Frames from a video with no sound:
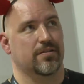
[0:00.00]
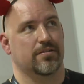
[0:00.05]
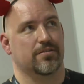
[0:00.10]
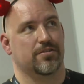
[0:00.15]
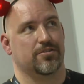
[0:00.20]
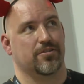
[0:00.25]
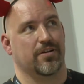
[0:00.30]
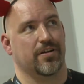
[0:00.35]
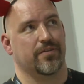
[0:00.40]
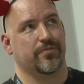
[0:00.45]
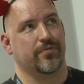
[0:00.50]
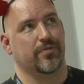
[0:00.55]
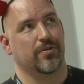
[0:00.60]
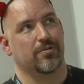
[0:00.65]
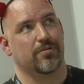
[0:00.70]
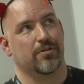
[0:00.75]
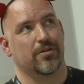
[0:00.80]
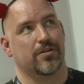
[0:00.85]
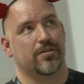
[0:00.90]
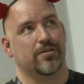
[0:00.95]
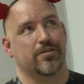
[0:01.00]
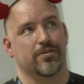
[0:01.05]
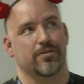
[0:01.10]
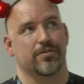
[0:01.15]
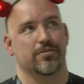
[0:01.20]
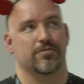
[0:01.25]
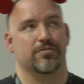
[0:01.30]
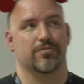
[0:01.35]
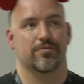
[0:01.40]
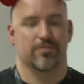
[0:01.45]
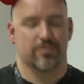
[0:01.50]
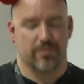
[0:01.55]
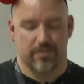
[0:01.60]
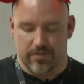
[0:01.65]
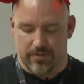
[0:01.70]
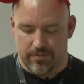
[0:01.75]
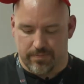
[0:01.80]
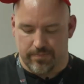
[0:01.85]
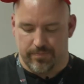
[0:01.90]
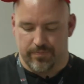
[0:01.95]
straightforward. You
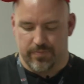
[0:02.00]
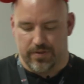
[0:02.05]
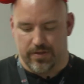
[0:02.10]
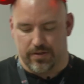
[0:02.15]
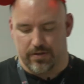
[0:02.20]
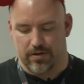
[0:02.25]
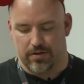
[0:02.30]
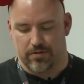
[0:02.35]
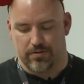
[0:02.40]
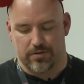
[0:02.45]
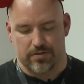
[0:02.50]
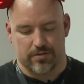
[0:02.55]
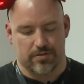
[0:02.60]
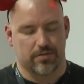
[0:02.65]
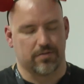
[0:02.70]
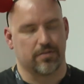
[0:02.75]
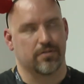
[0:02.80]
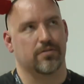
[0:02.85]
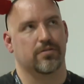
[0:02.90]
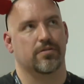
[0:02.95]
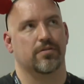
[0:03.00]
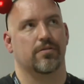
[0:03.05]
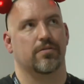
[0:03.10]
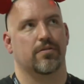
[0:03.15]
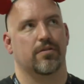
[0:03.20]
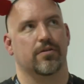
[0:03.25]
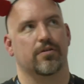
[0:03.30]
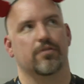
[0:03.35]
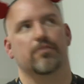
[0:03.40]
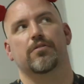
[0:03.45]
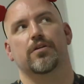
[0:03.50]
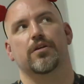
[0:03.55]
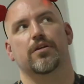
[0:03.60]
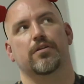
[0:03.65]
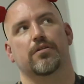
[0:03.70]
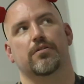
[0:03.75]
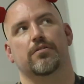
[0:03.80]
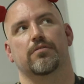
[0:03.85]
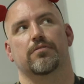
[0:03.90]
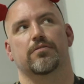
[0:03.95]
go into the GUI,
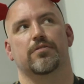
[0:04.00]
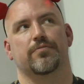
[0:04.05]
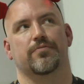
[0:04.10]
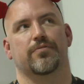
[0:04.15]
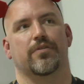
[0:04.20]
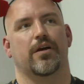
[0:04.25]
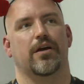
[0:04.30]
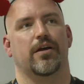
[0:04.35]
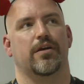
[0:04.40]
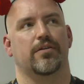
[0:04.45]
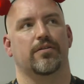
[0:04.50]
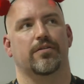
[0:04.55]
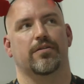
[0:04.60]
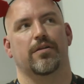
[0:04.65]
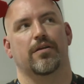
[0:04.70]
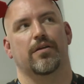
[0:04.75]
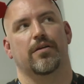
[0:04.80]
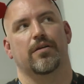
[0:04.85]
you define